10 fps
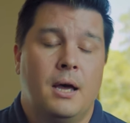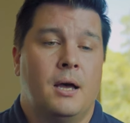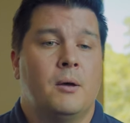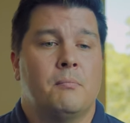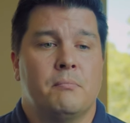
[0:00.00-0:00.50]

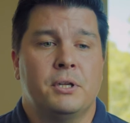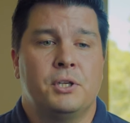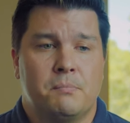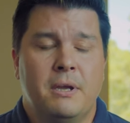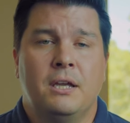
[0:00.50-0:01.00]
um, but
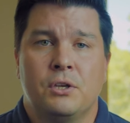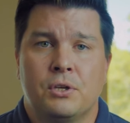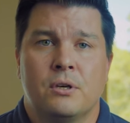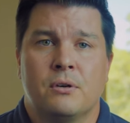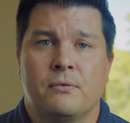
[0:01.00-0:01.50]
just making
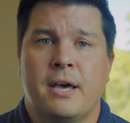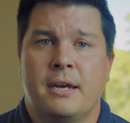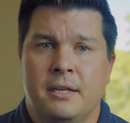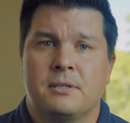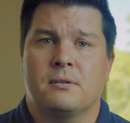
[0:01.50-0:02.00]
sure
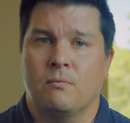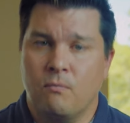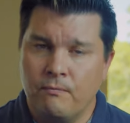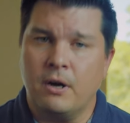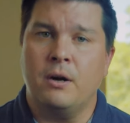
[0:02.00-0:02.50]
that it's
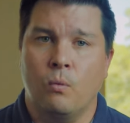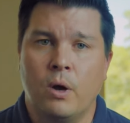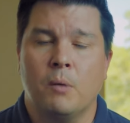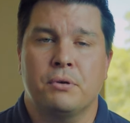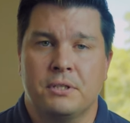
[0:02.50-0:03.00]
very
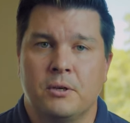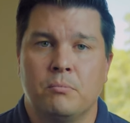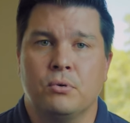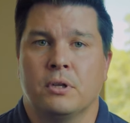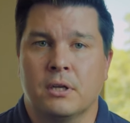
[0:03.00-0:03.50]
well
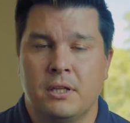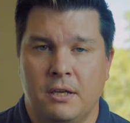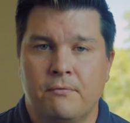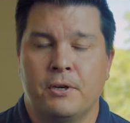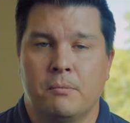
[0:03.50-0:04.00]
presentable and
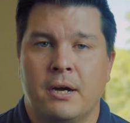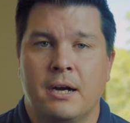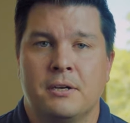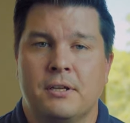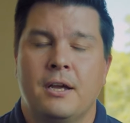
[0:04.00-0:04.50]
clean for your
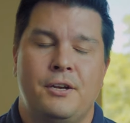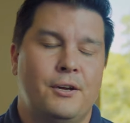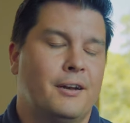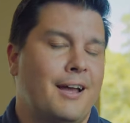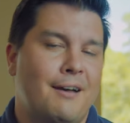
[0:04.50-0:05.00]
buyers,
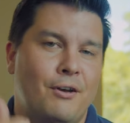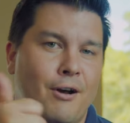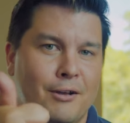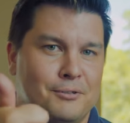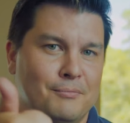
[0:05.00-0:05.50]
you're gonna have an
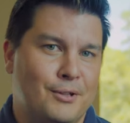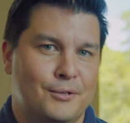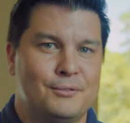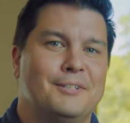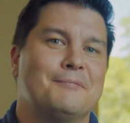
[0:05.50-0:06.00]
awesome
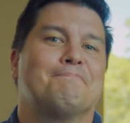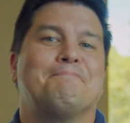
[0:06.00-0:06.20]
closing.